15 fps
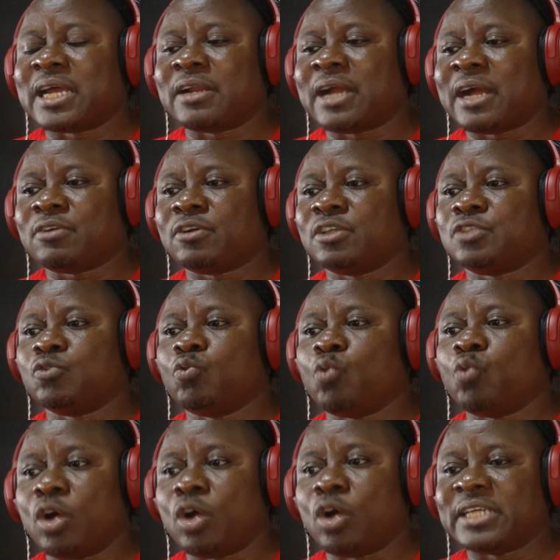across the
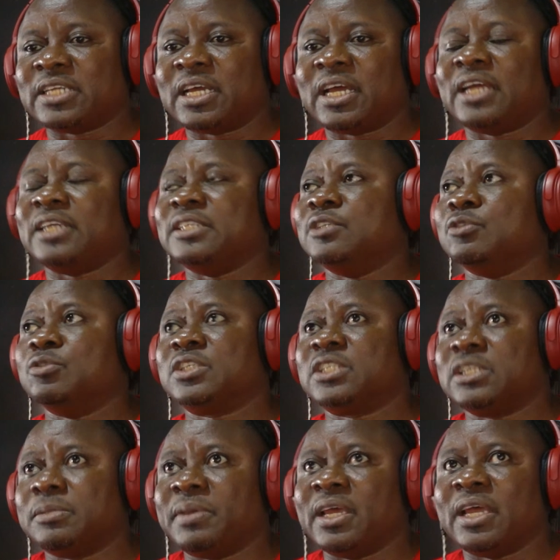world right now is
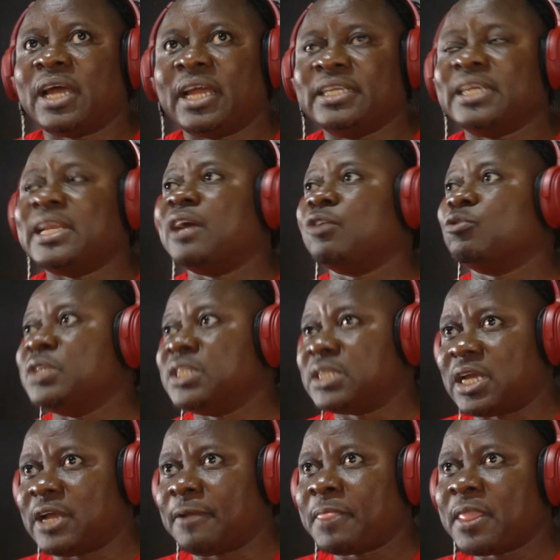Osimhen and then
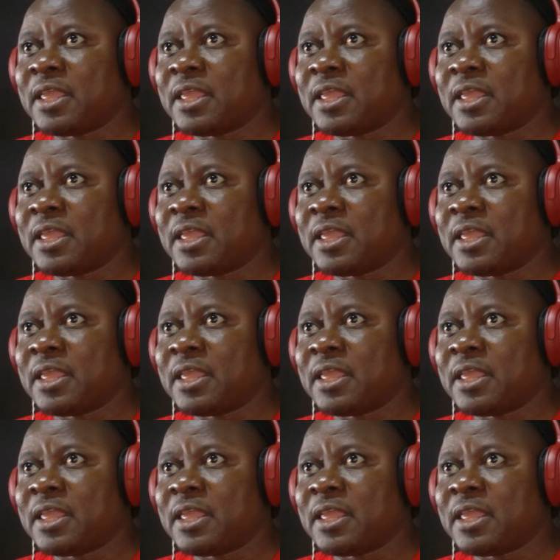Anguissa.